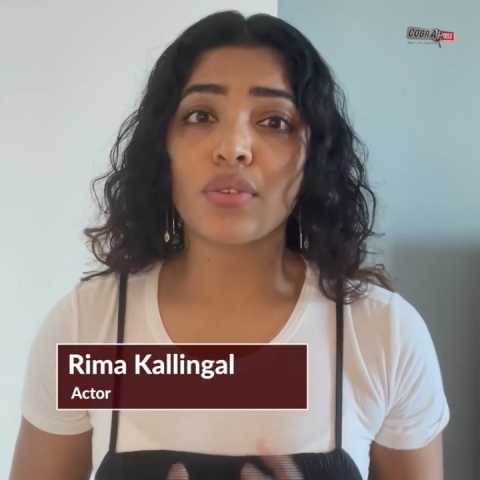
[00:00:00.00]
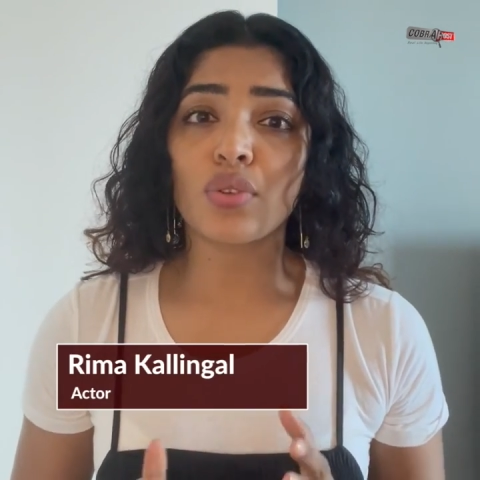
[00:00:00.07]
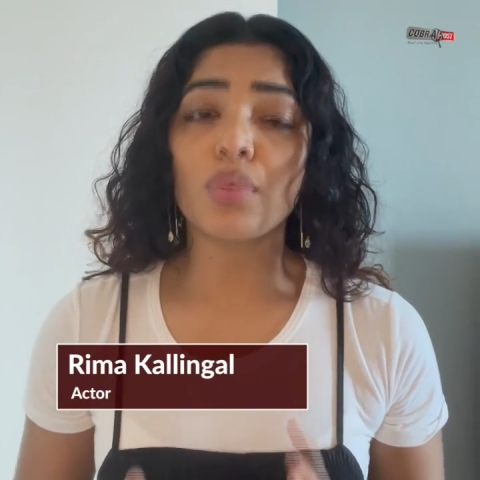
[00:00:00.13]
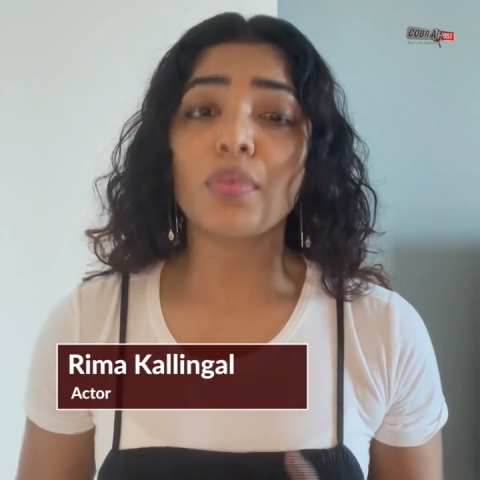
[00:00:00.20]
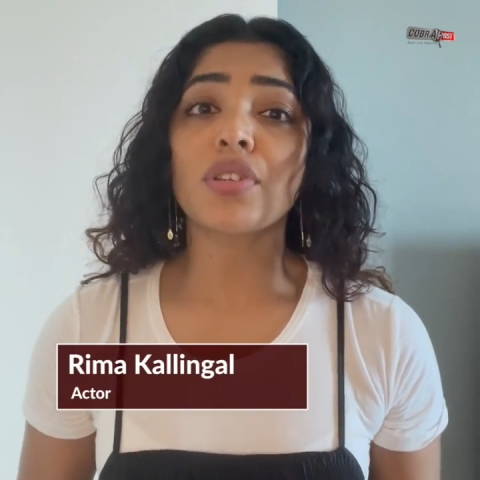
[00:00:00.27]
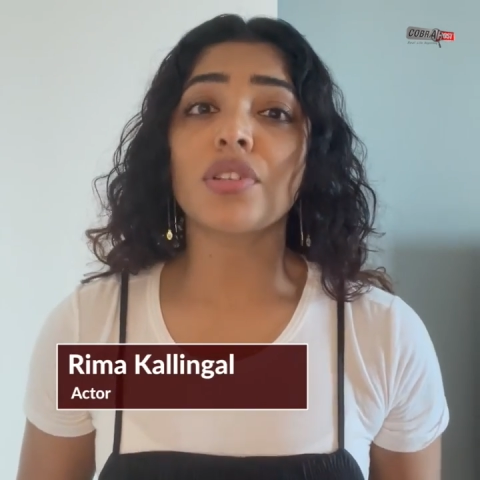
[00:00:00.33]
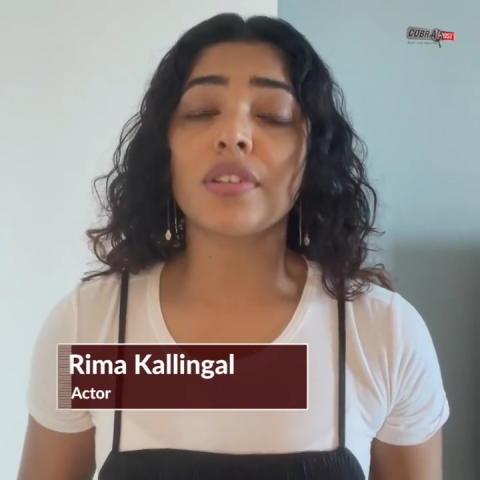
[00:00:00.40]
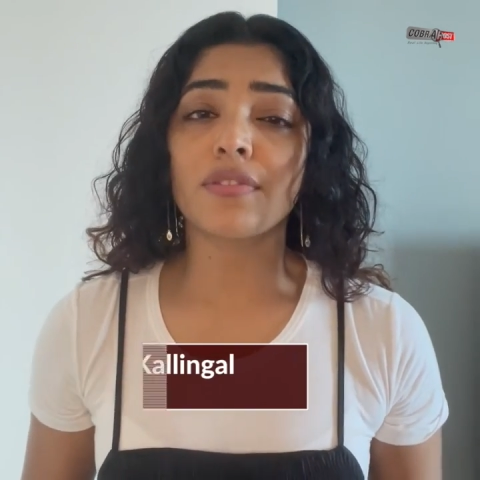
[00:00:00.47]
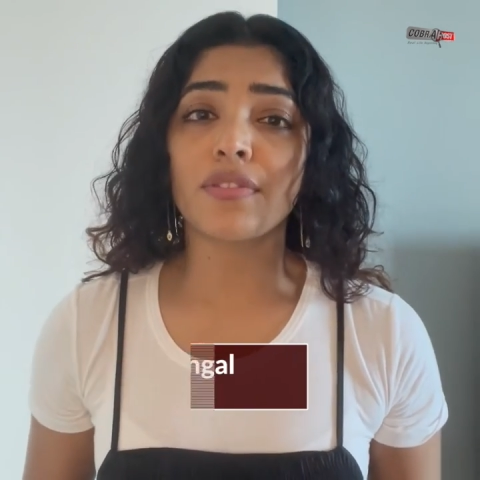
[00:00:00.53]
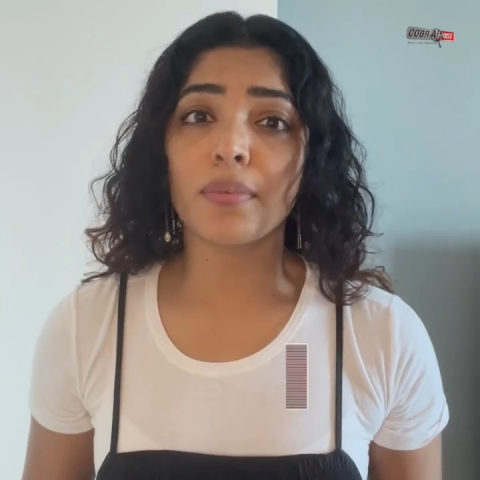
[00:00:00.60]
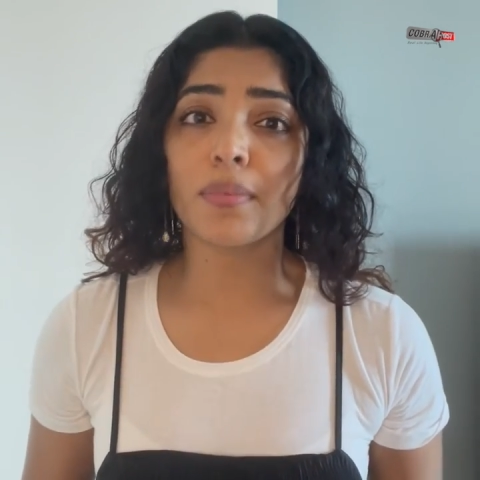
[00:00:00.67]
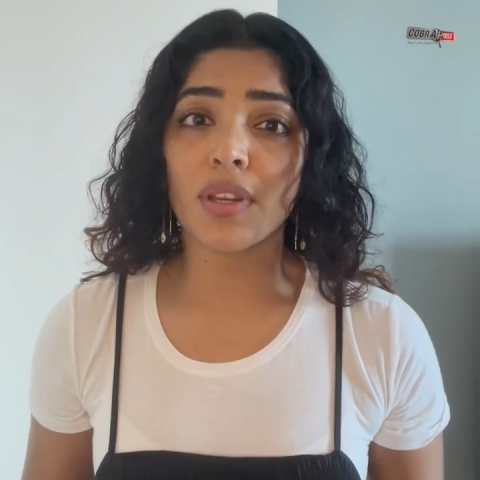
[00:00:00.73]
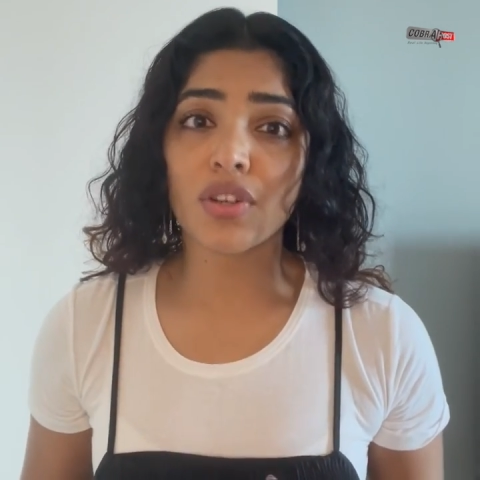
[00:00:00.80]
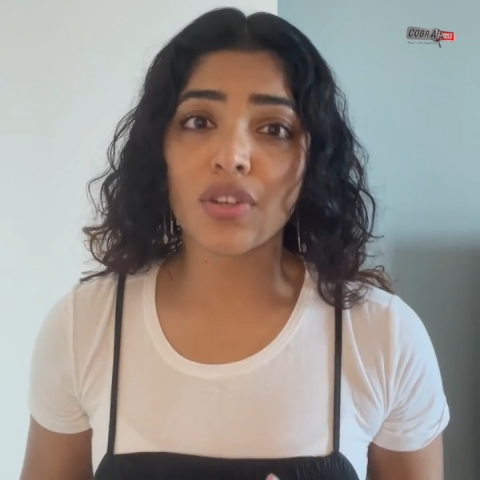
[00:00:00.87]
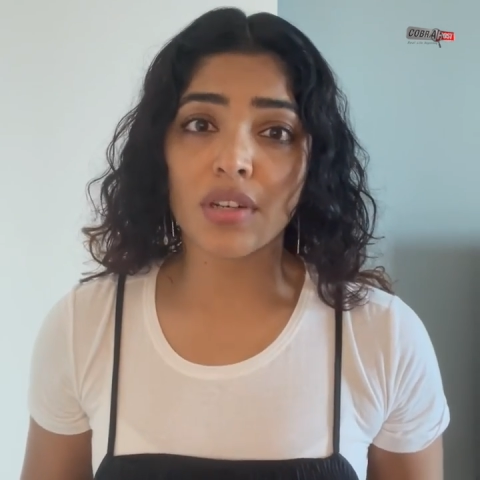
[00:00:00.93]
so much
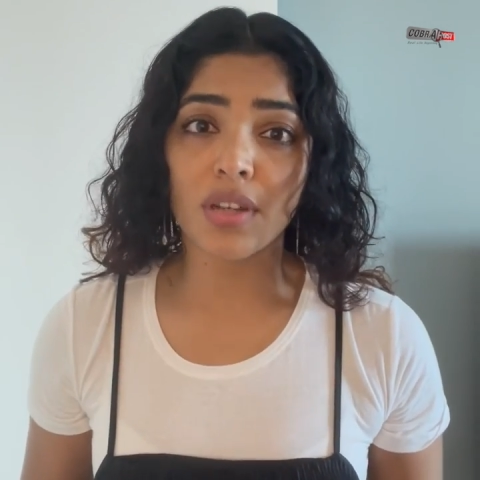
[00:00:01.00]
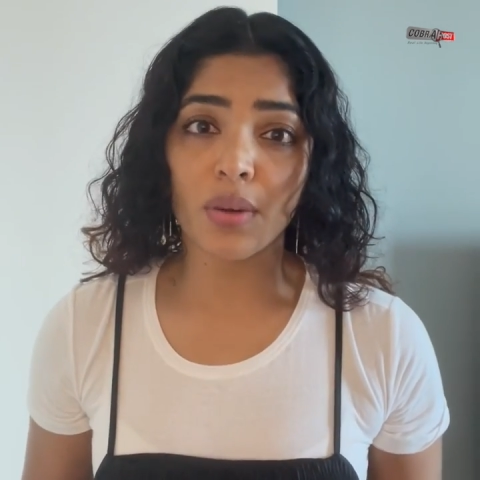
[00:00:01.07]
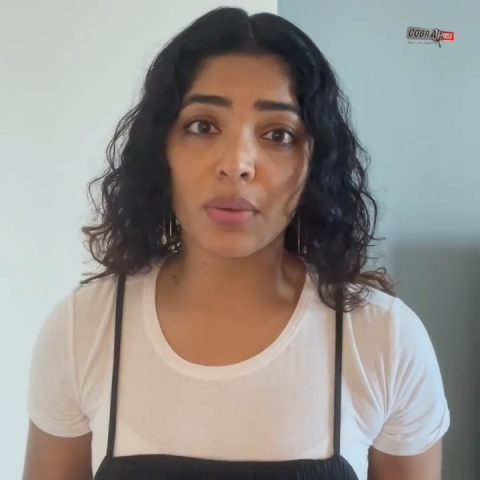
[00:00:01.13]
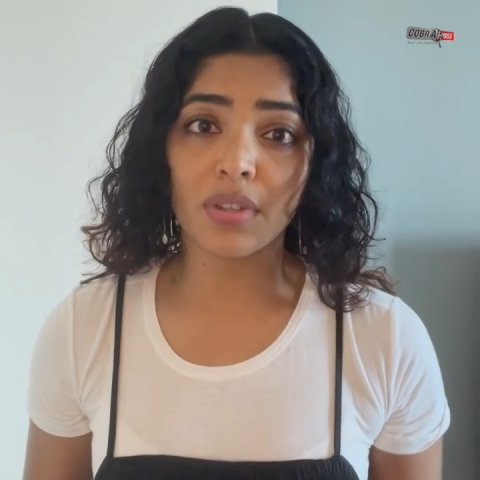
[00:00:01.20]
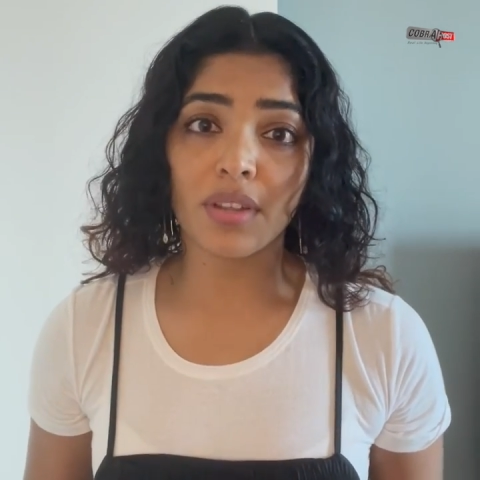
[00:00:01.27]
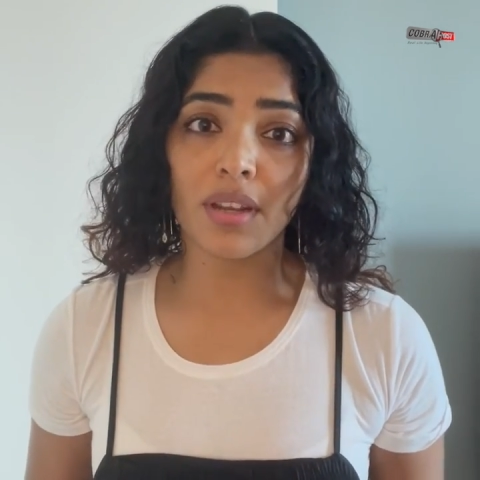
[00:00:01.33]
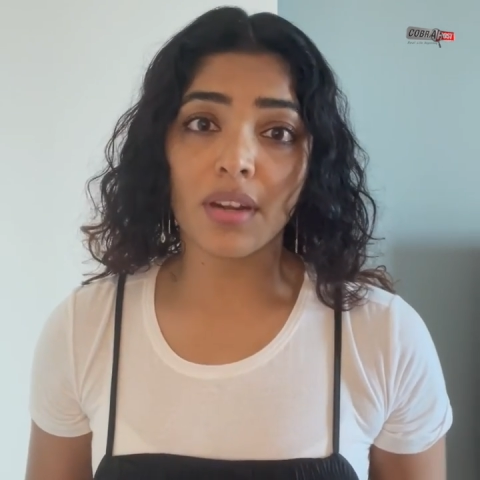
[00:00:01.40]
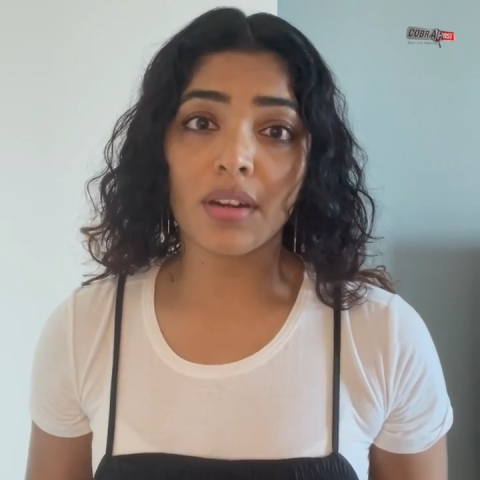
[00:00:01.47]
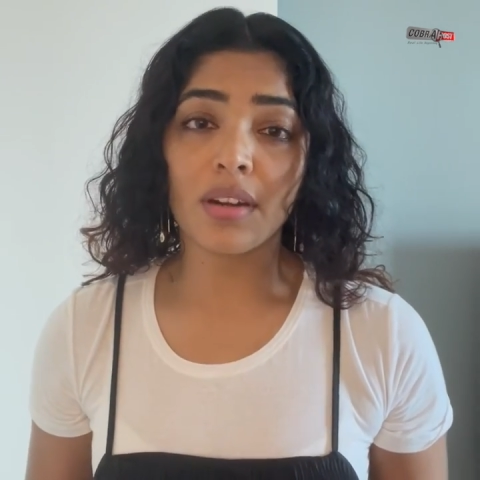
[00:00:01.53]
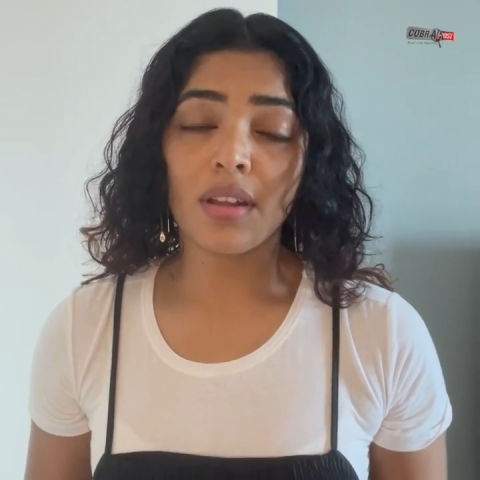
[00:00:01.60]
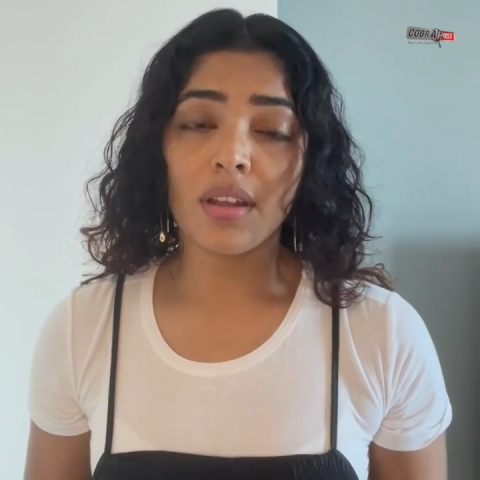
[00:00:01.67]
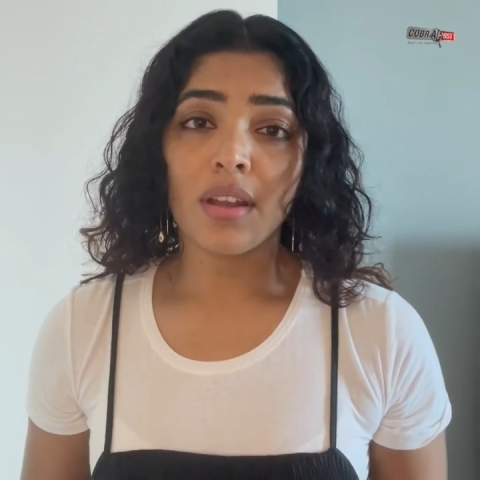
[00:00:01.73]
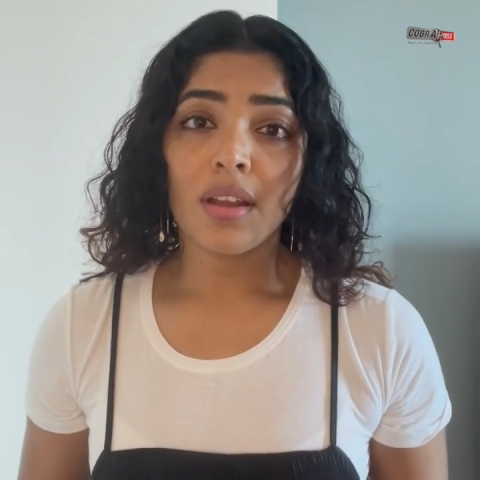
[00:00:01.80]
information out there,